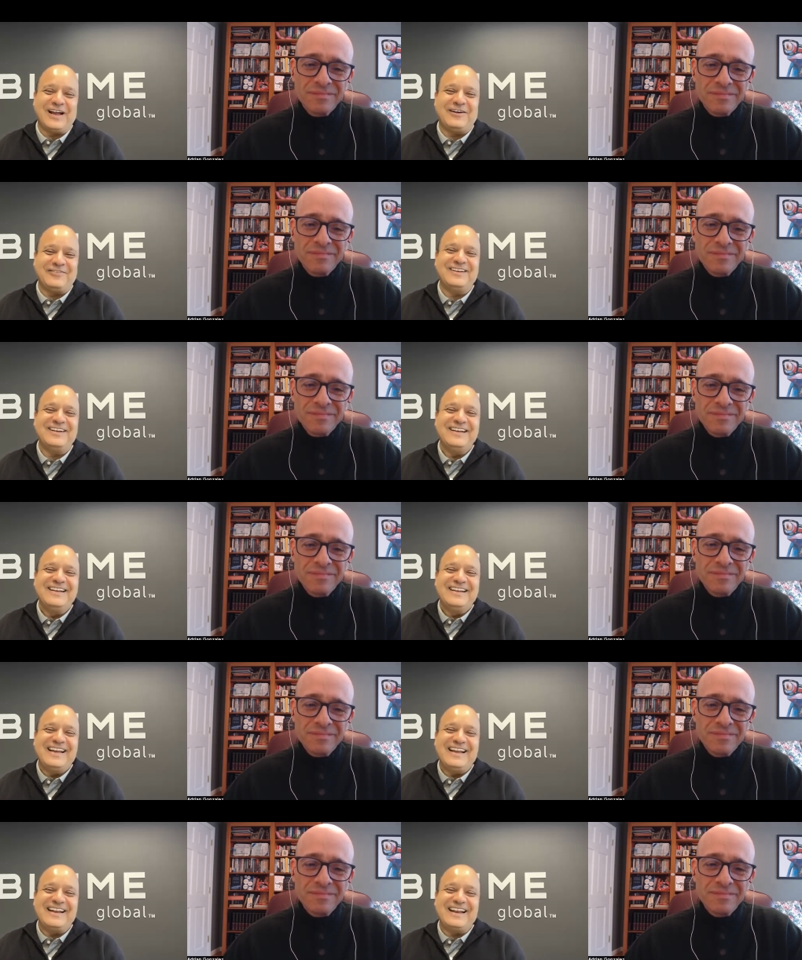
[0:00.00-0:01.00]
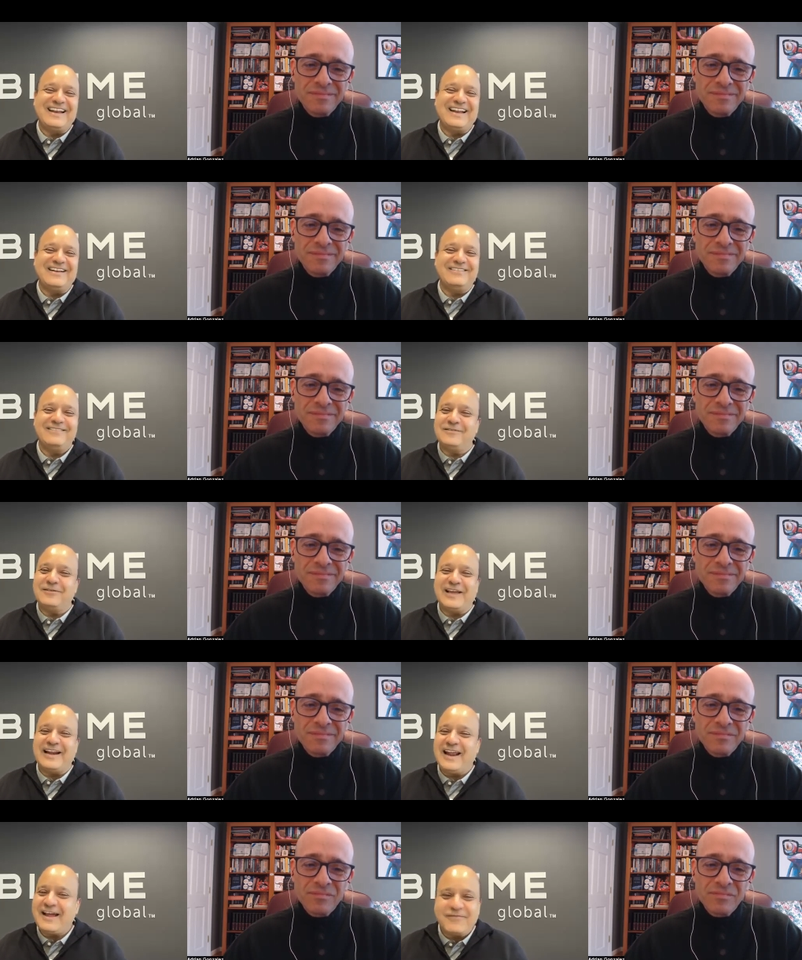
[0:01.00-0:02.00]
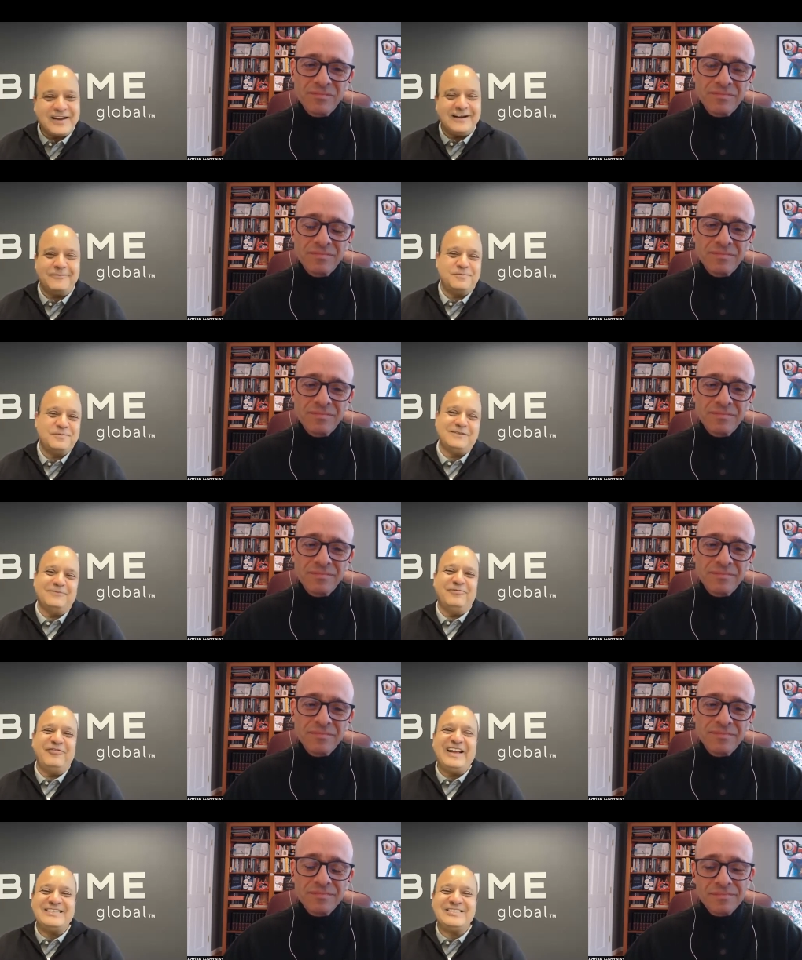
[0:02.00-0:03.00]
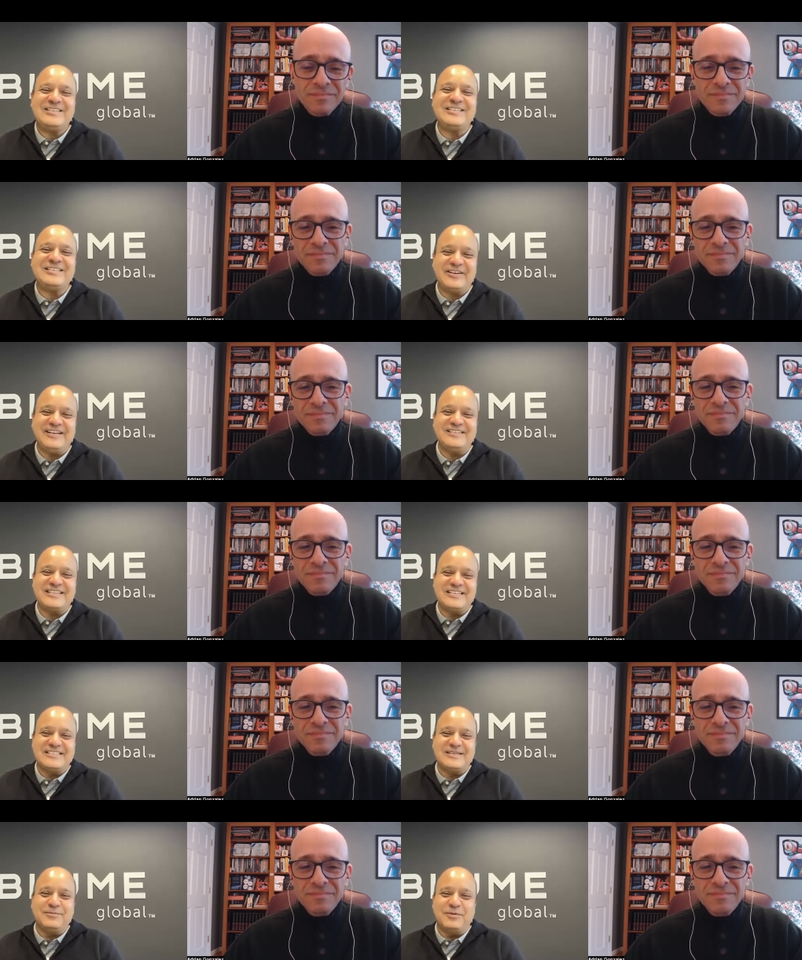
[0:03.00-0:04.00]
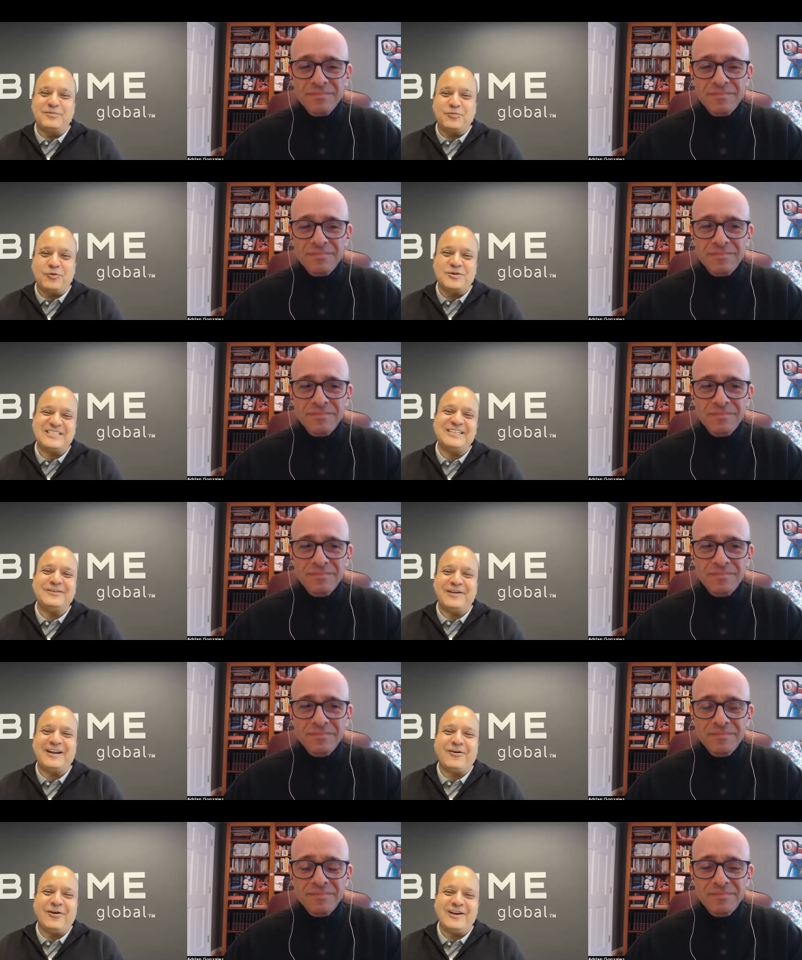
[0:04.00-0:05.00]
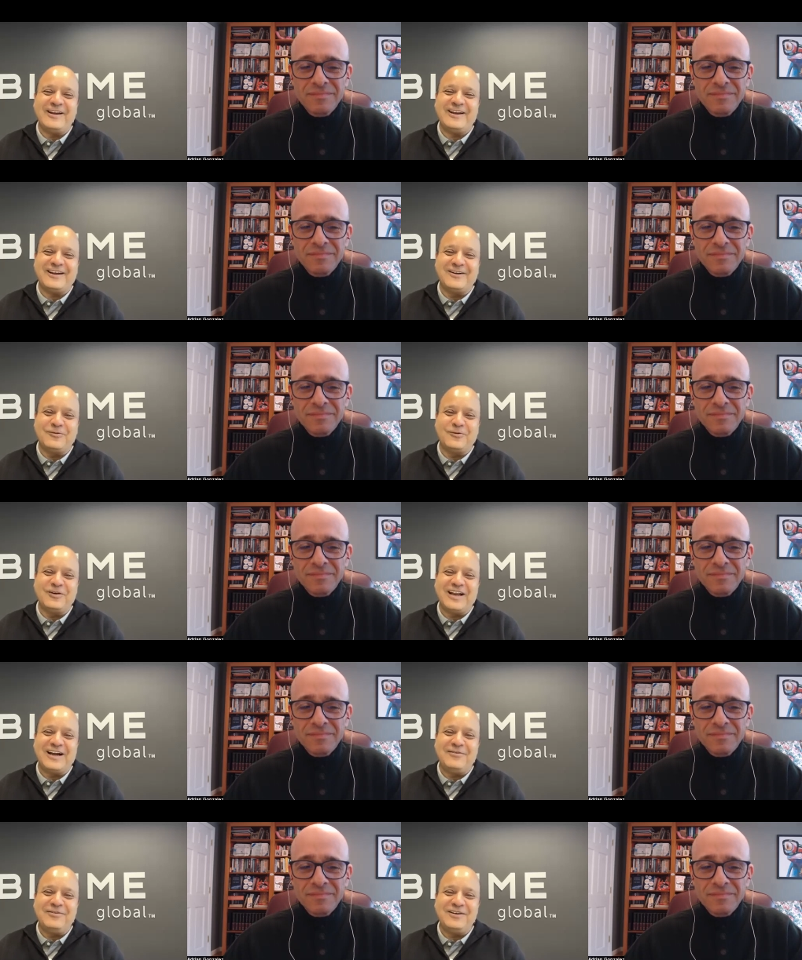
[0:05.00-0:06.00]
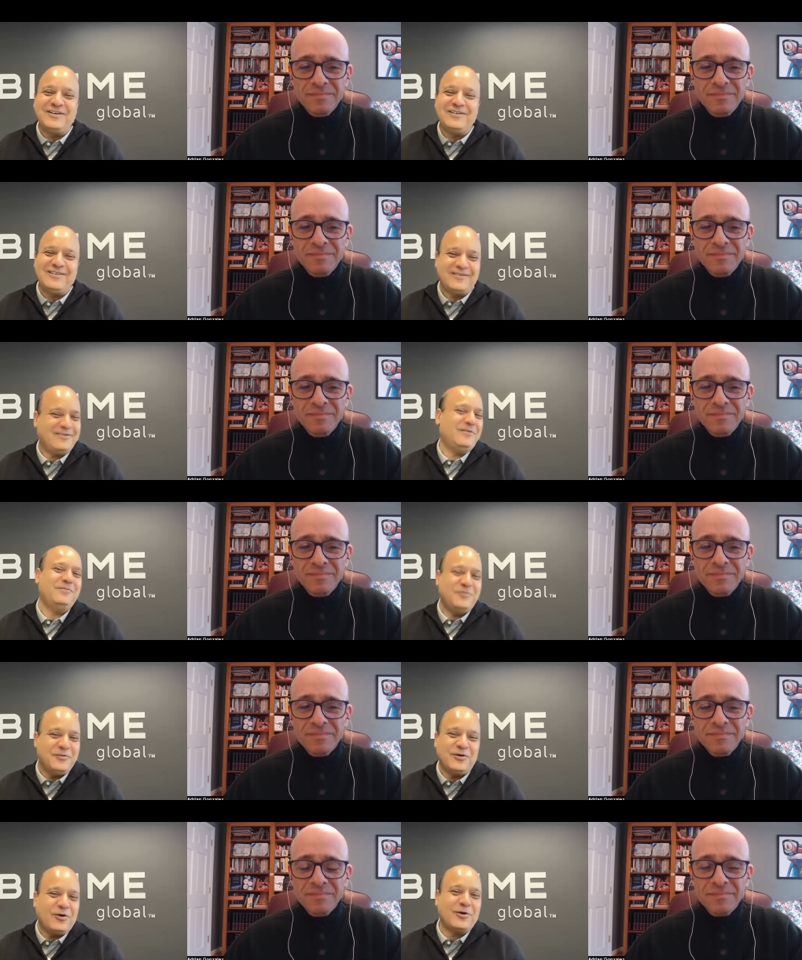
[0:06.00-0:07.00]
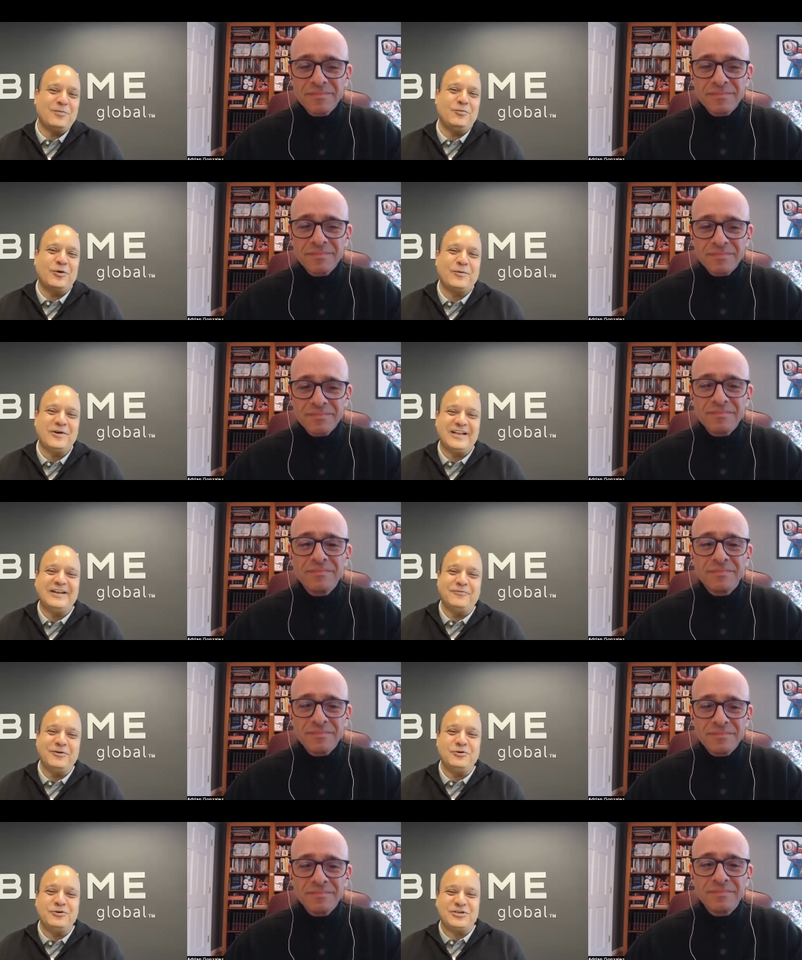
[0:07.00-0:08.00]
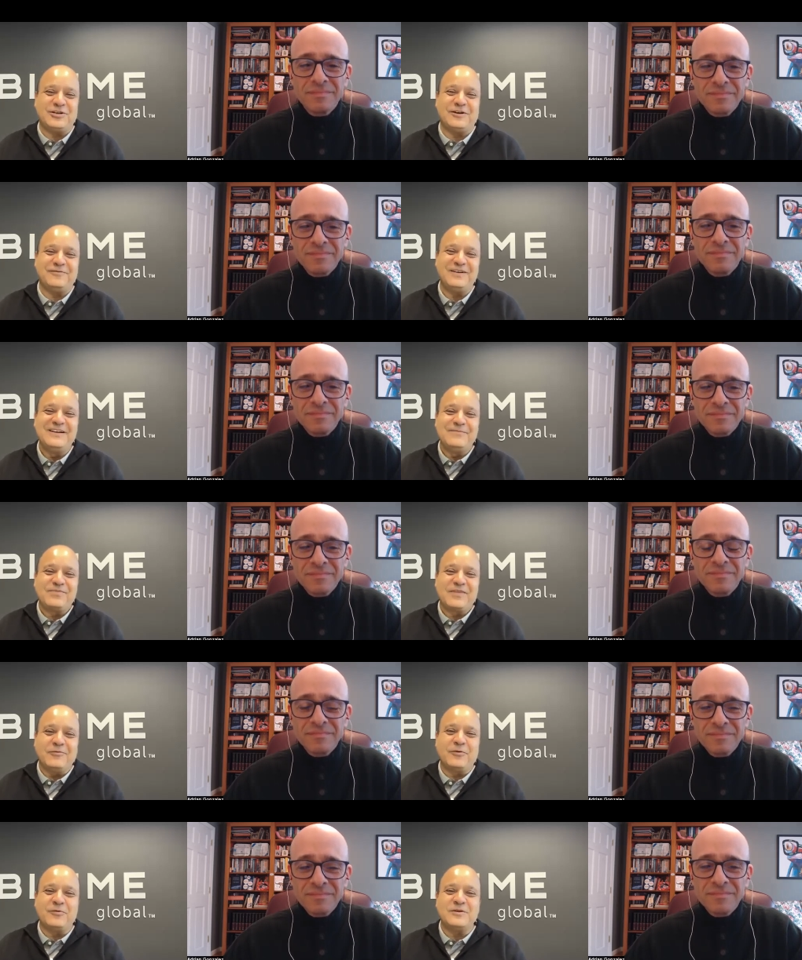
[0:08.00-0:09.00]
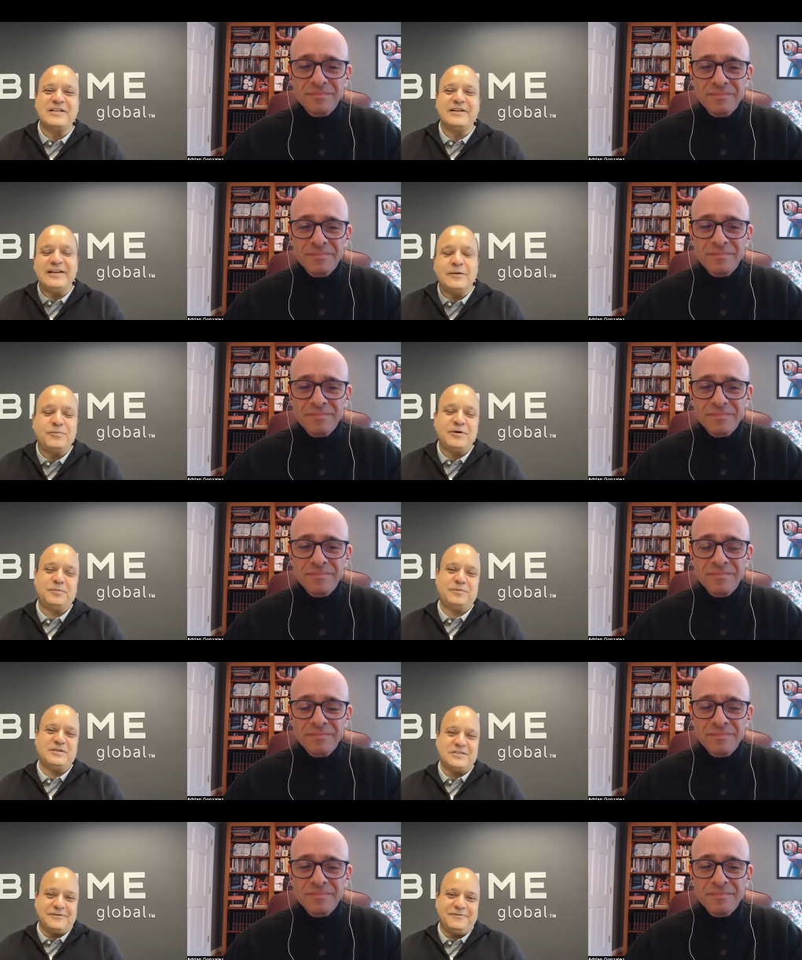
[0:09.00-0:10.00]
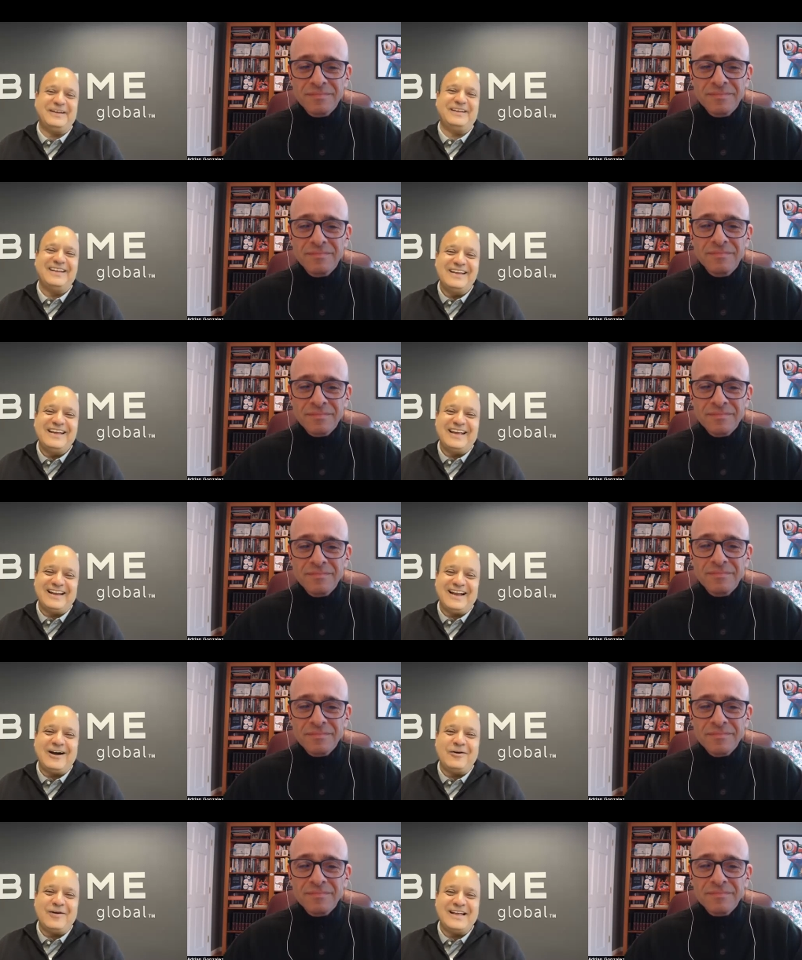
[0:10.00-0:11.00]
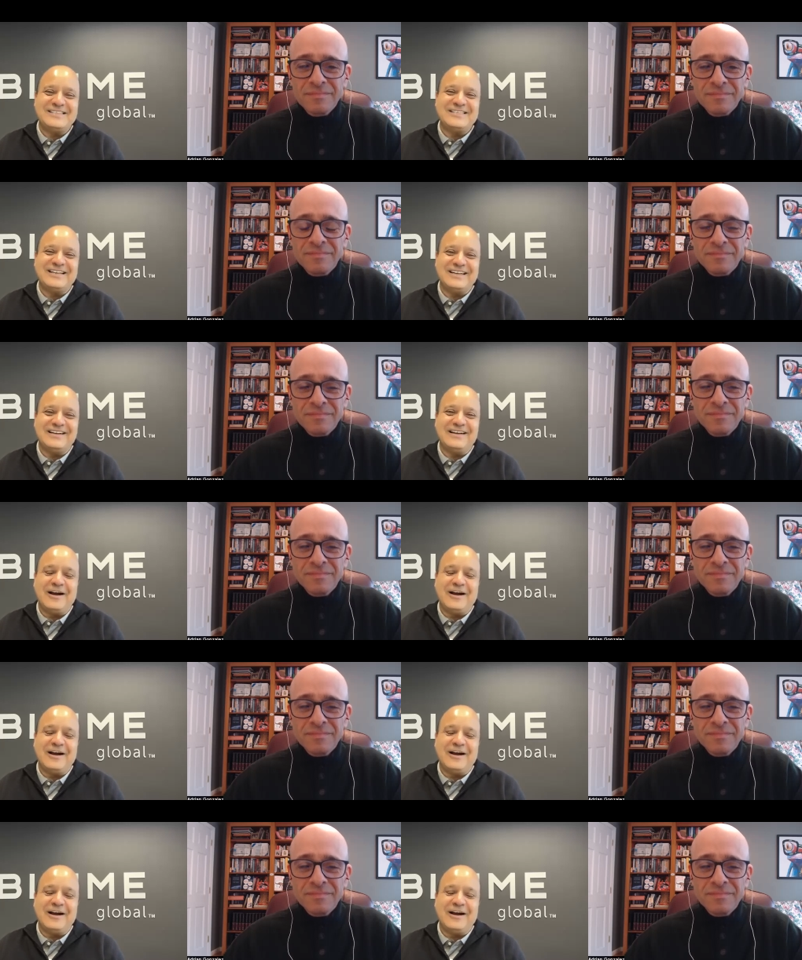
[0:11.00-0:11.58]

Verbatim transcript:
Speaker 1: tower and then and you can have kind of some fancy screens and some reports and you can call it a control tower or, or we'll talk more about an evolution of what was the real purpose of it and how has it uh,